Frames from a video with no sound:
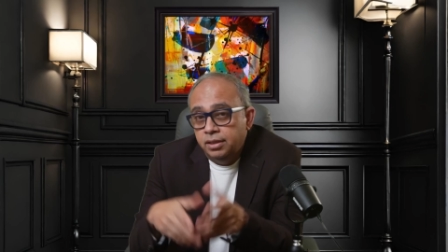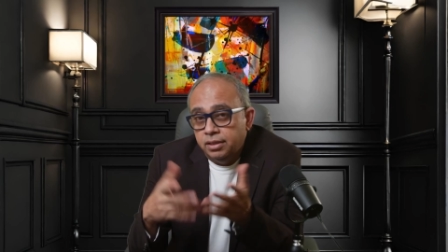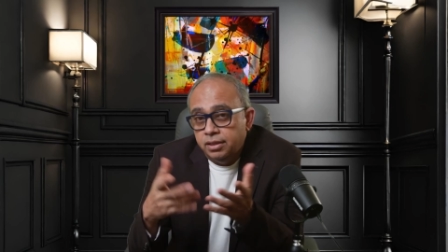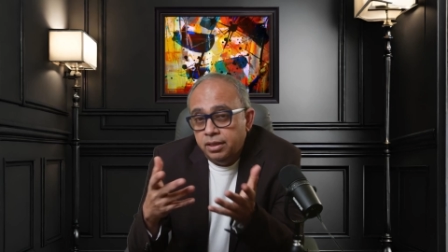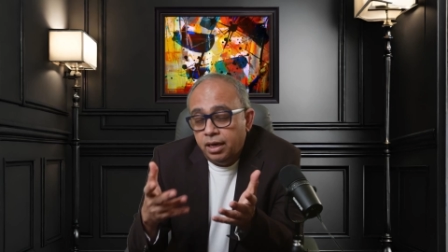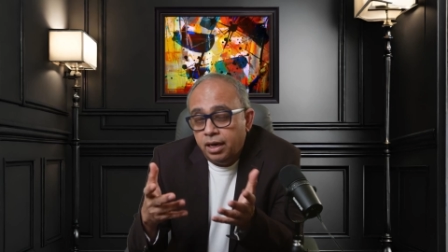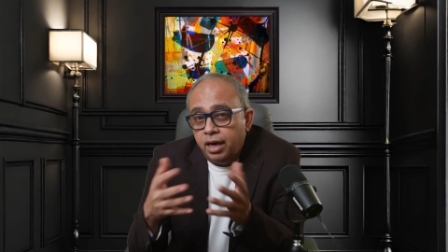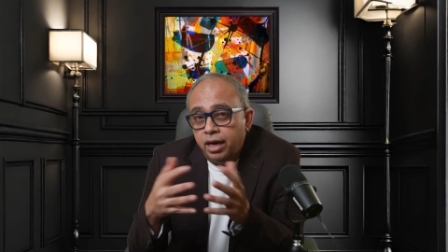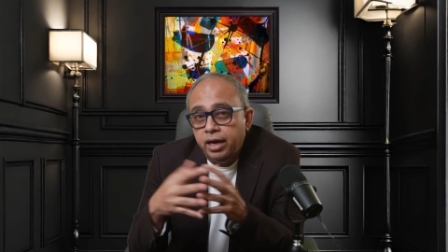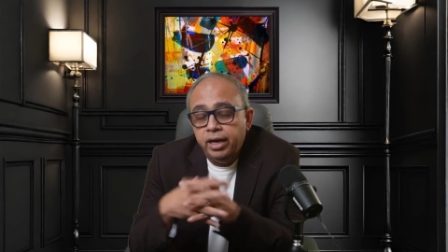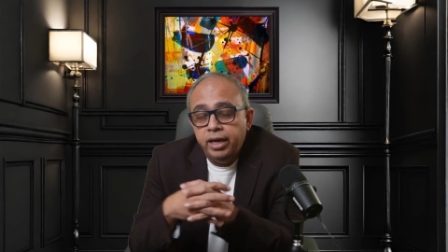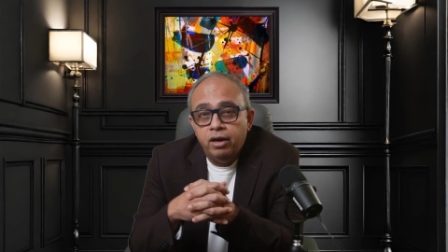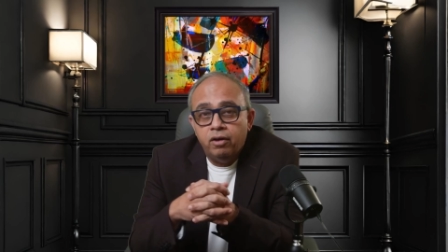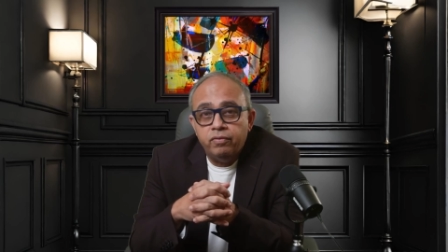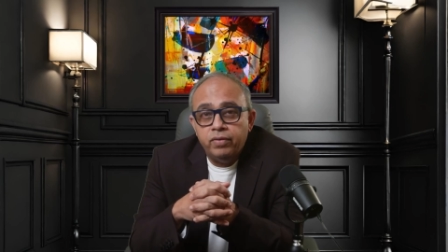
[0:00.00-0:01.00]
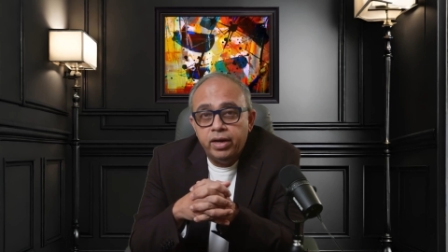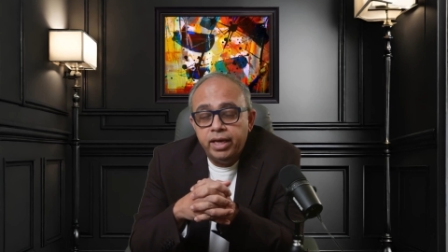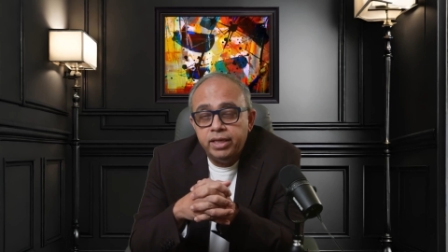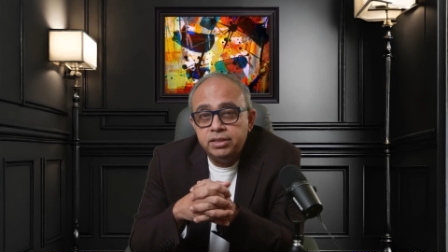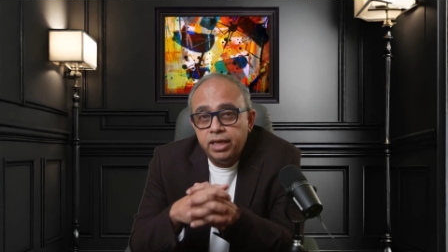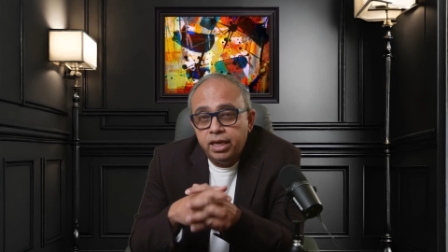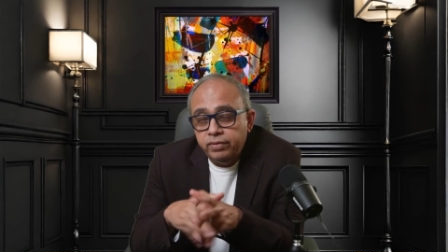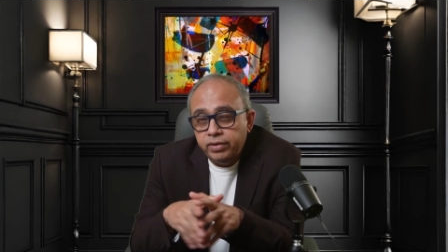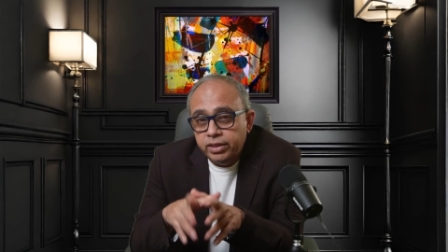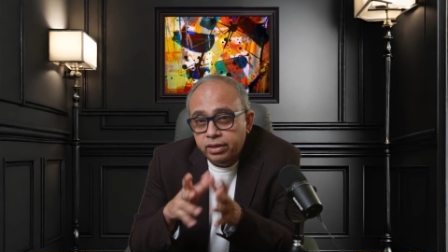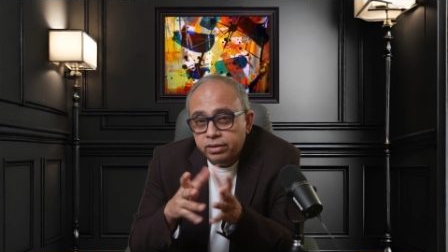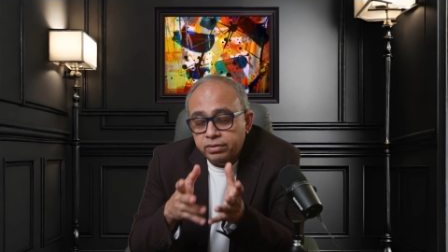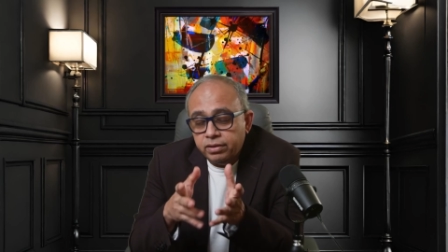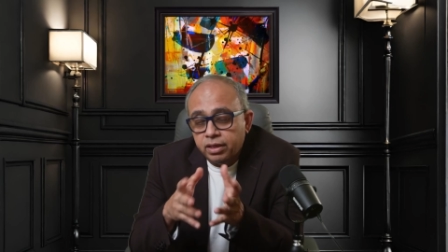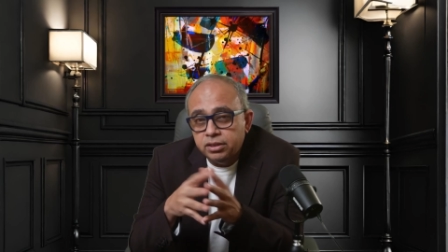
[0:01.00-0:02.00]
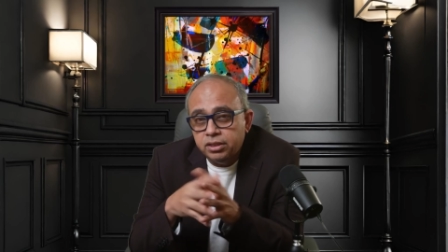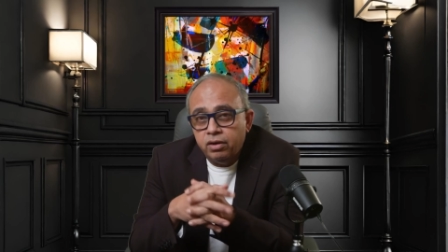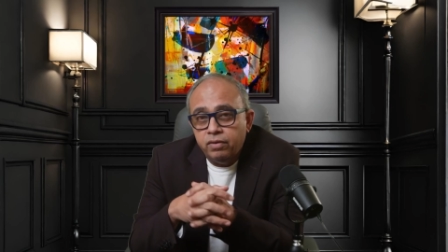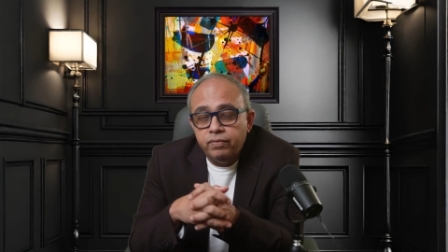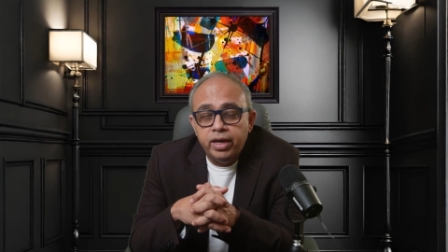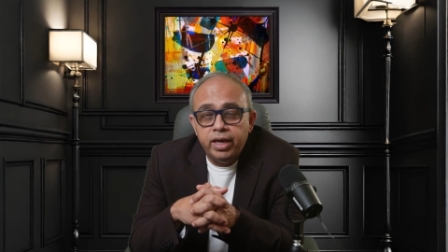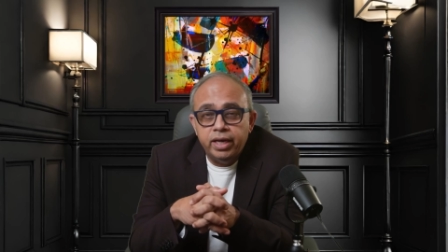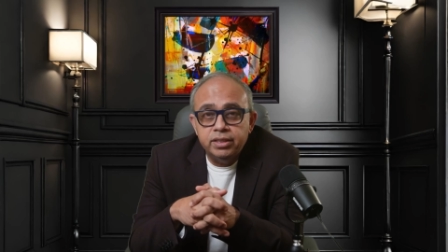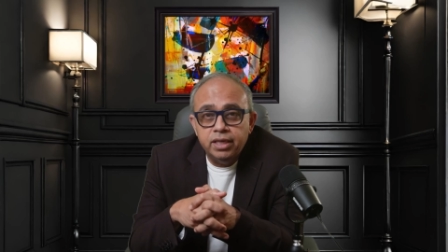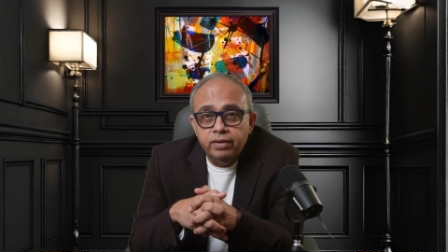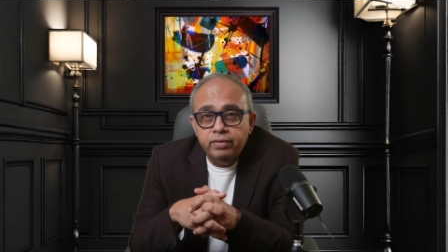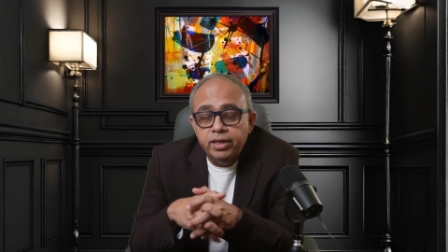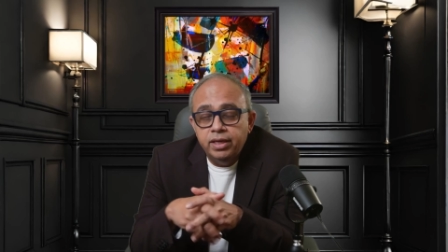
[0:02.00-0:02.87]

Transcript: the RNA of a HIV, the structure of a HIV,